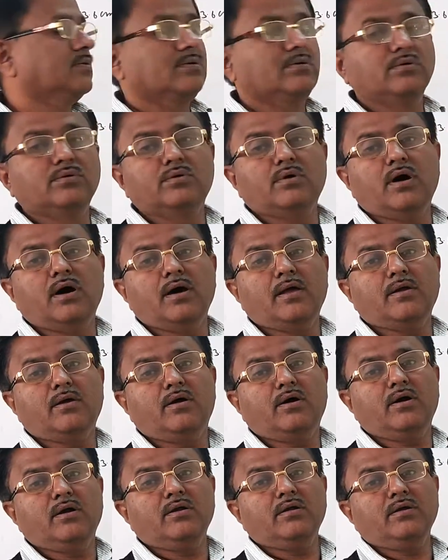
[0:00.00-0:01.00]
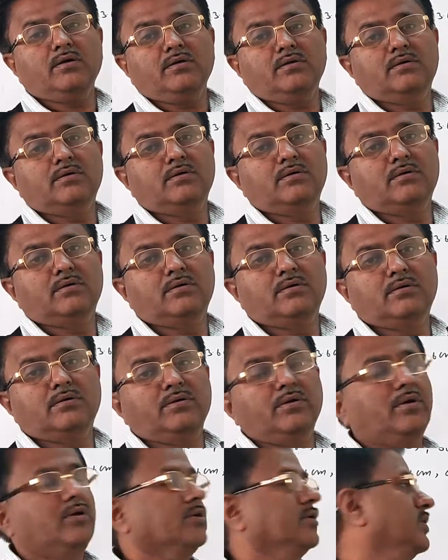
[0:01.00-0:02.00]
QR or
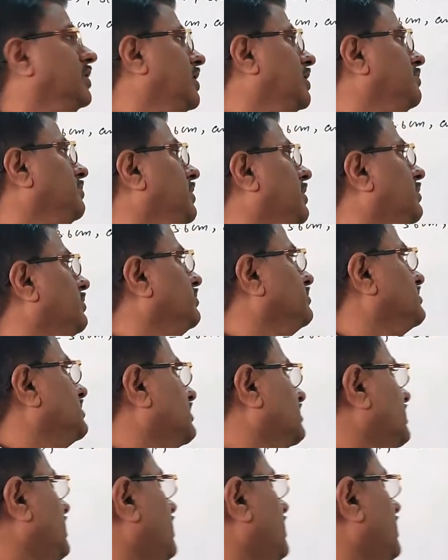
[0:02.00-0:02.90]
not. That we have to check.